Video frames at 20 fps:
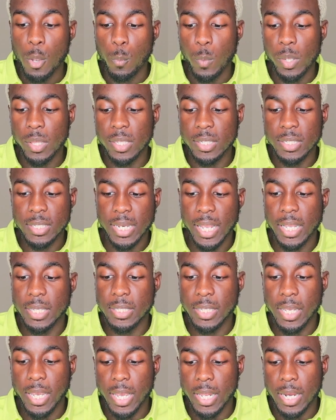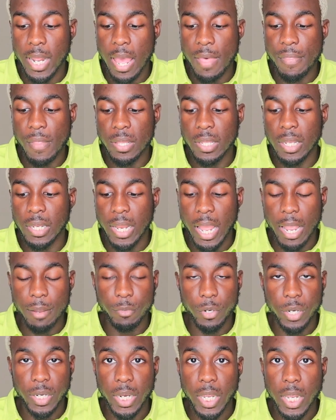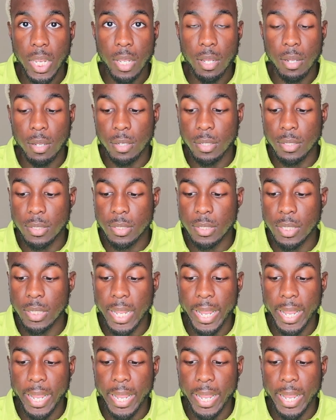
with the snakeskin and then the lime green heels.